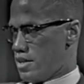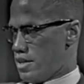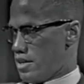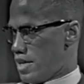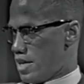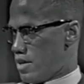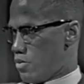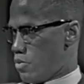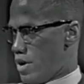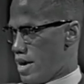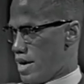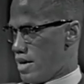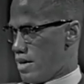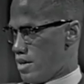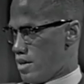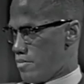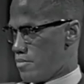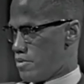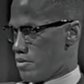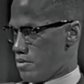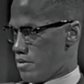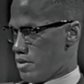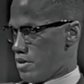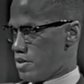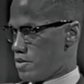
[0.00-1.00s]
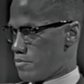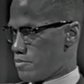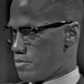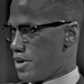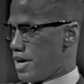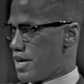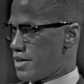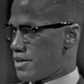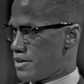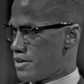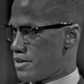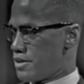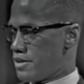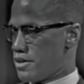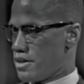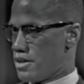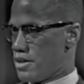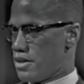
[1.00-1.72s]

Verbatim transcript: then that white liberal is present.